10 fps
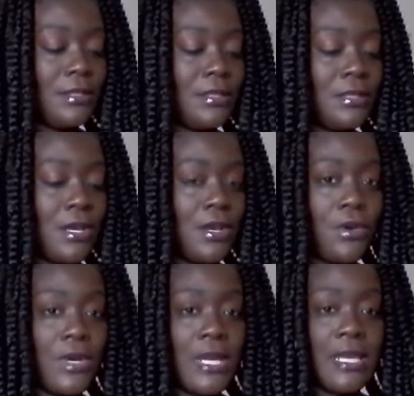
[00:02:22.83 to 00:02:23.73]

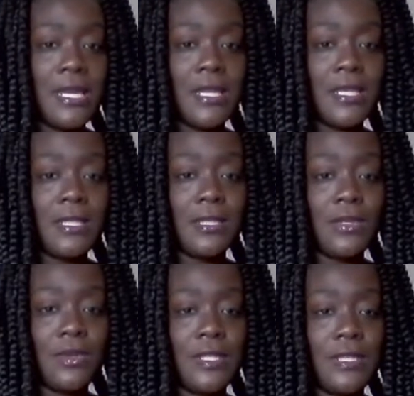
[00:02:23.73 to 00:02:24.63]
So again, this is
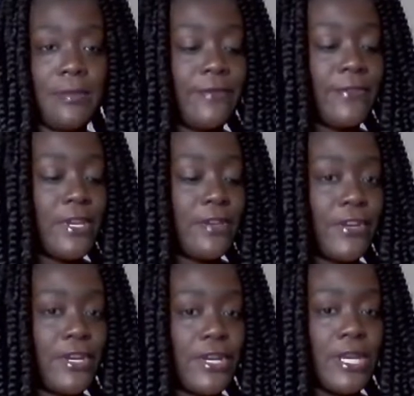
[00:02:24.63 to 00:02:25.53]
going to be very,
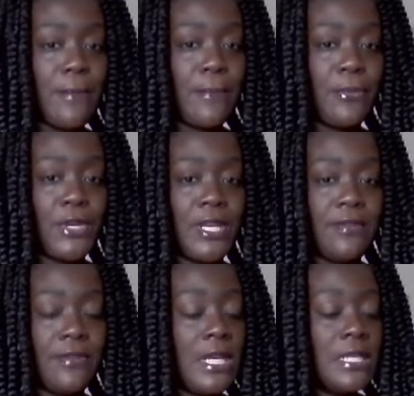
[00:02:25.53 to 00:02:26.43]
very
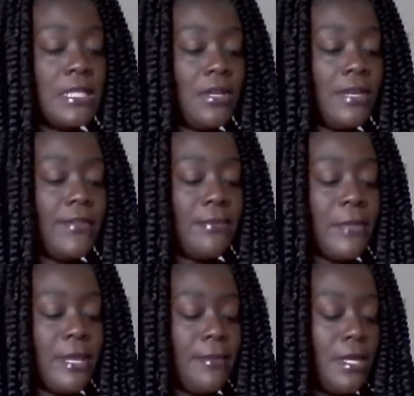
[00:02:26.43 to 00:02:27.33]
brief. So I'll give it
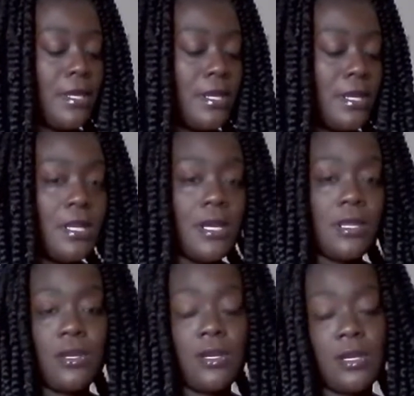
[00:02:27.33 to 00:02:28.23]
maybe
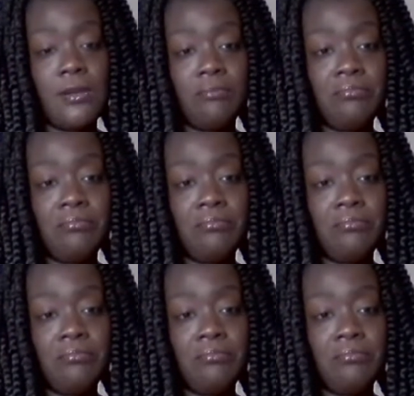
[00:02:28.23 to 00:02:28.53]
another